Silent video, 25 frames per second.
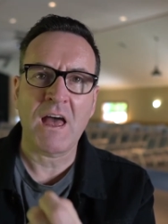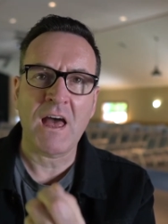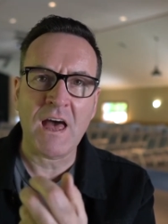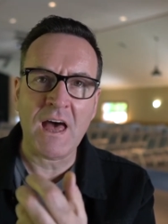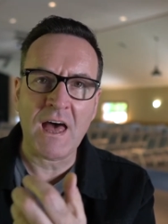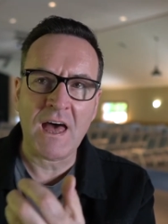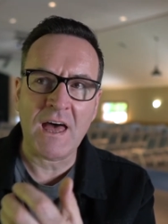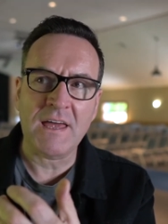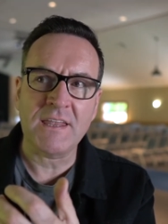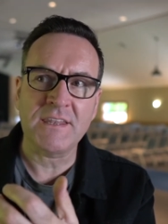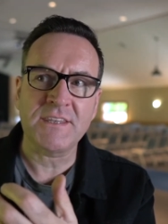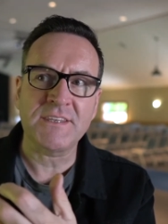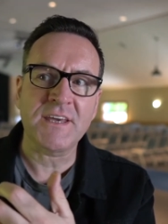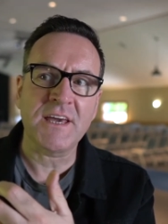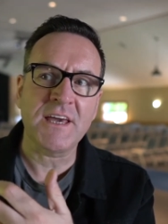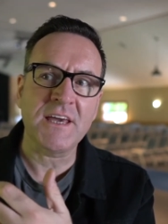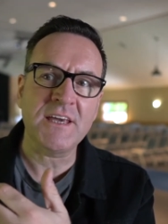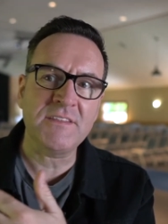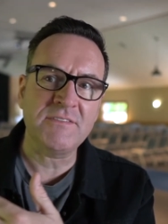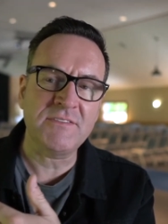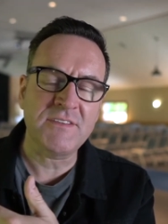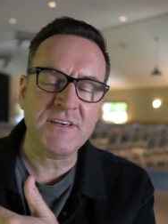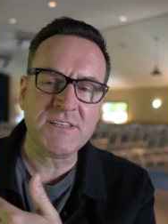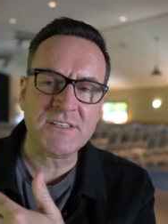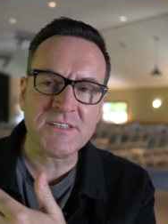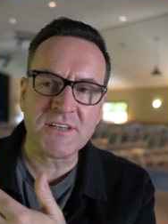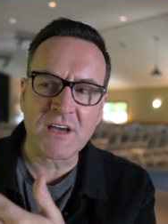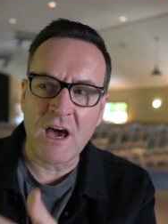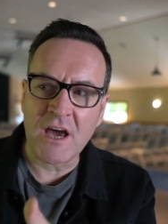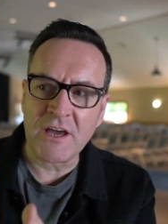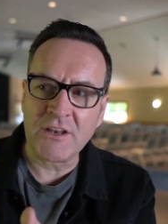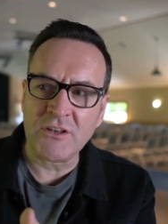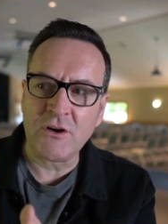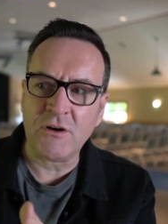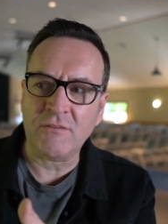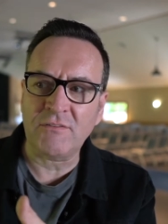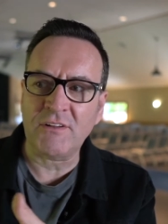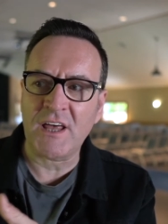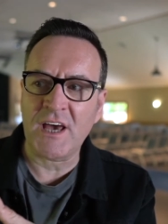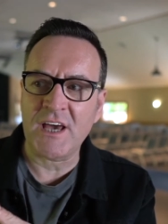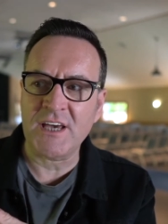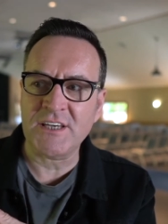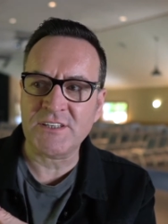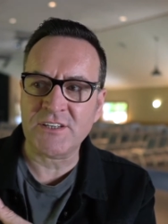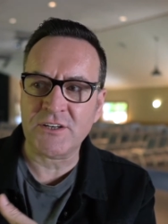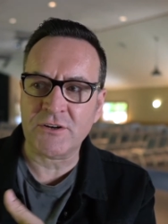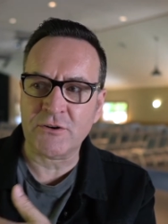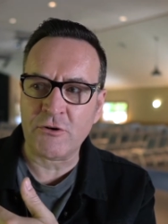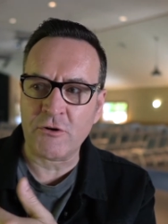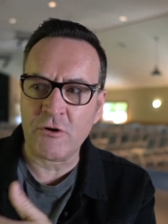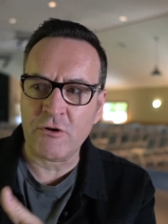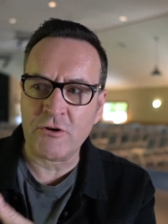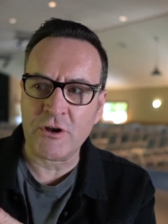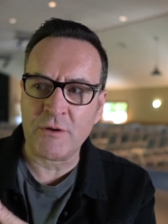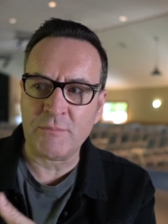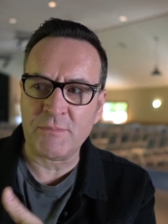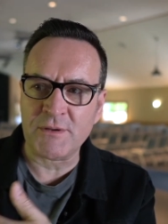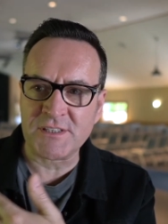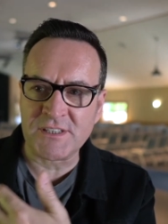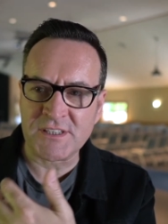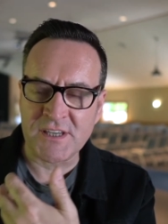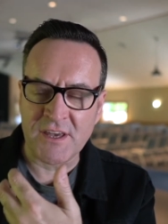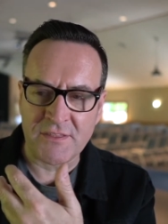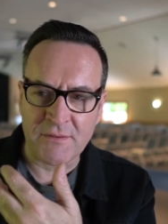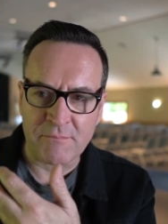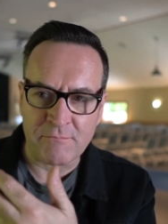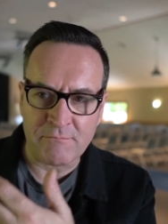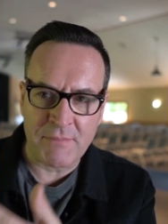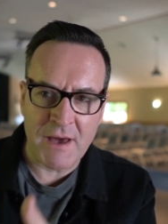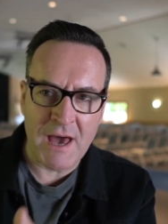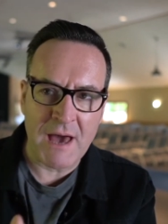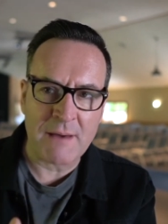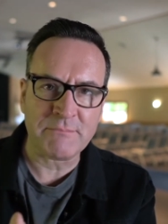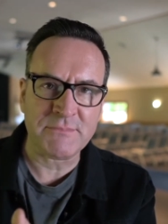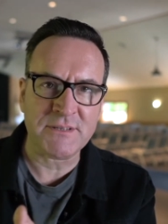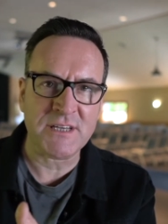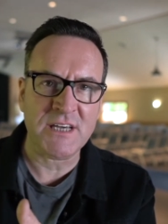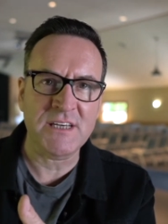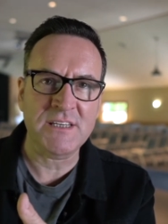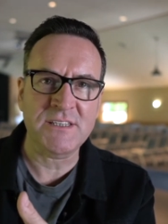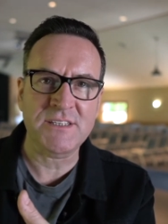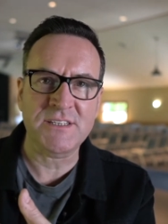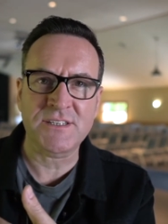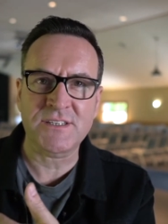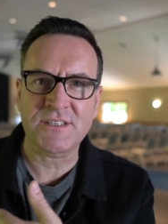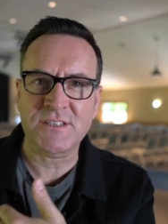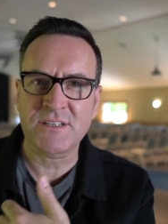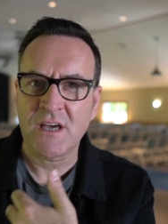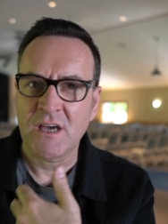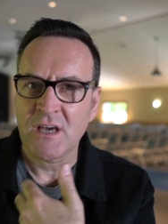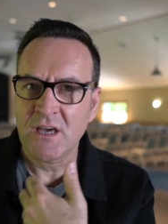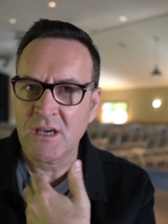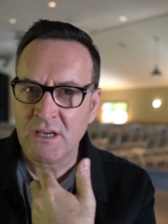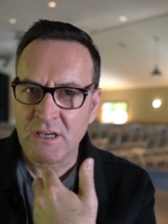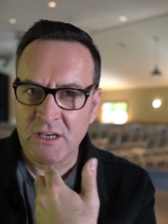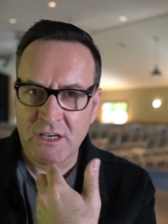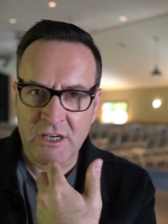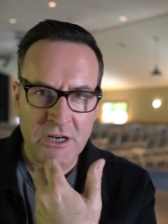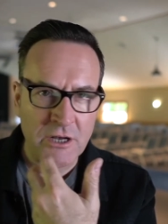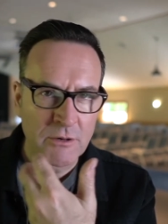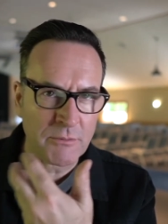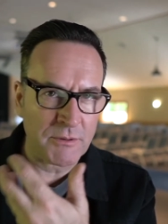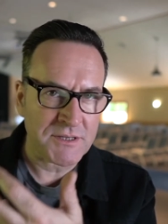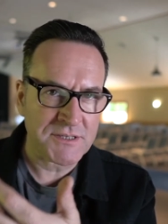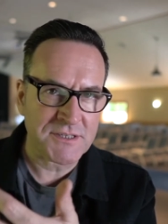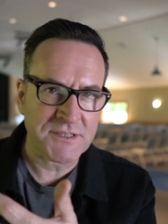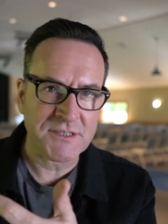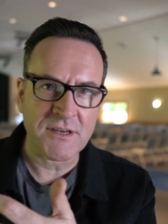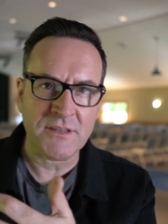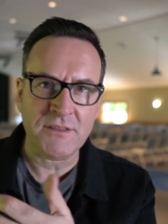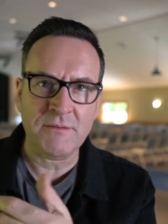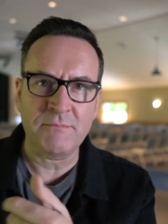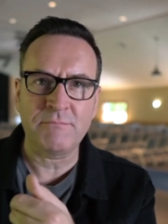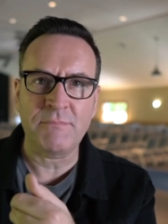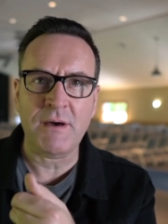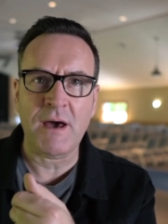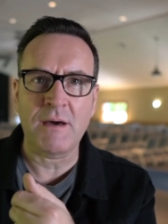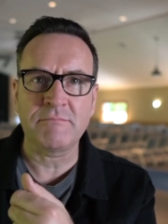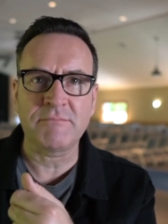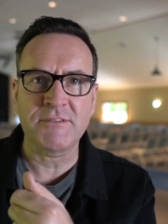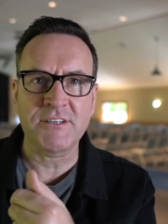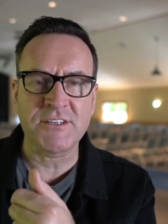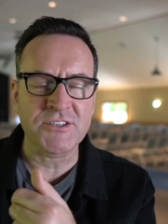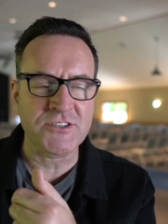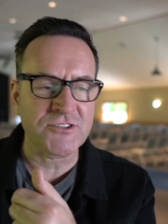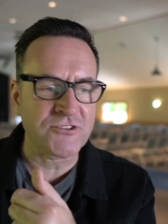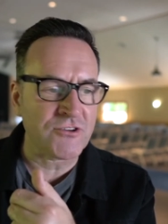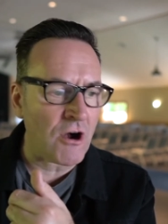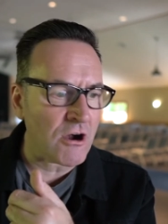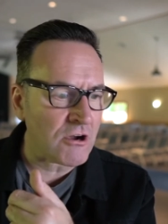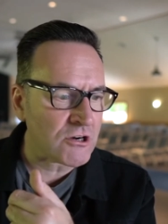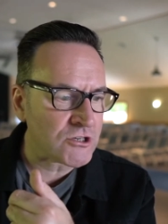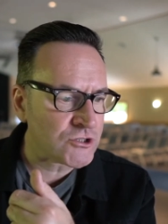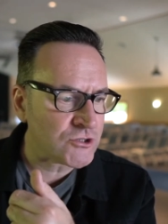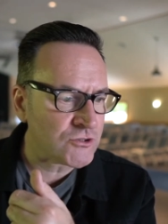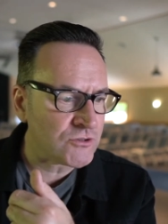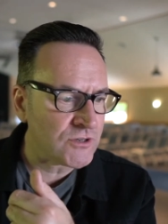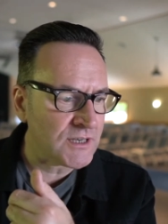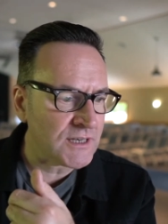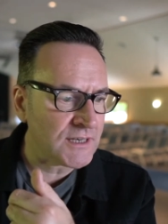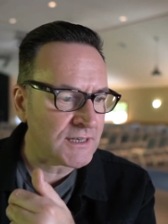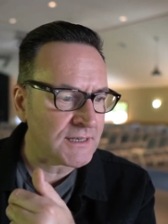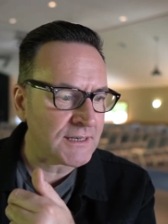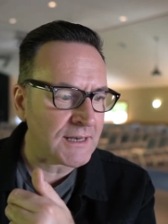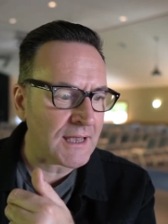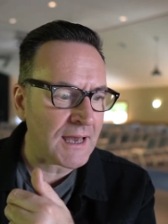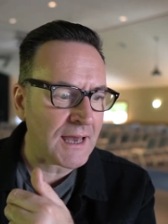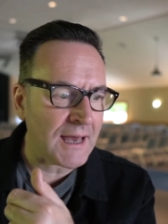And this guy, Norval Hayes, had grown up a Southern Baptist, you know, with Southern Baptist doctrine.